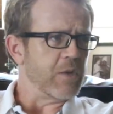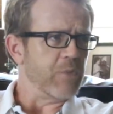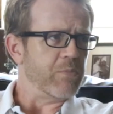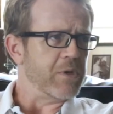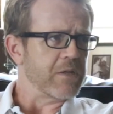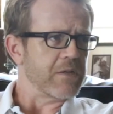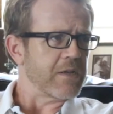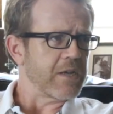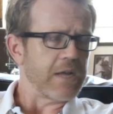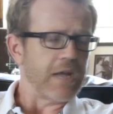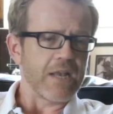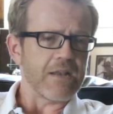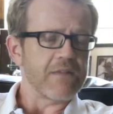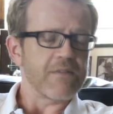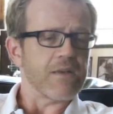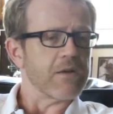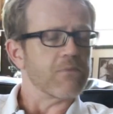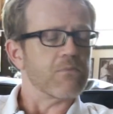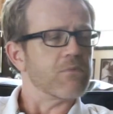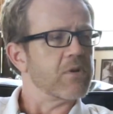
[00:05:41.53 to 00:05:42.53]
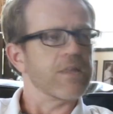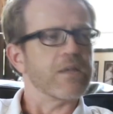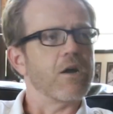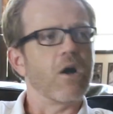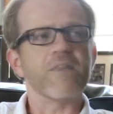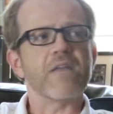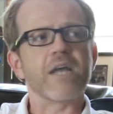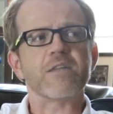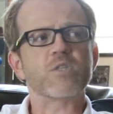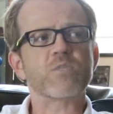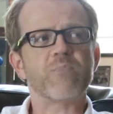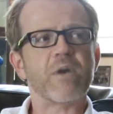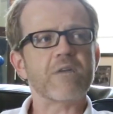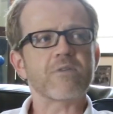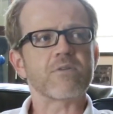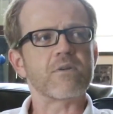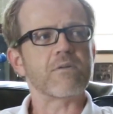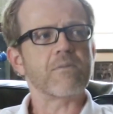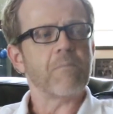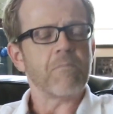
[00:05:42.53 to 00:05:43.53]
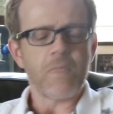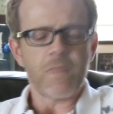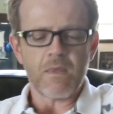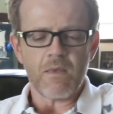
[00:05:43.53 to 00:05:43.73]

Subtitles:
the ability, anything really all that special.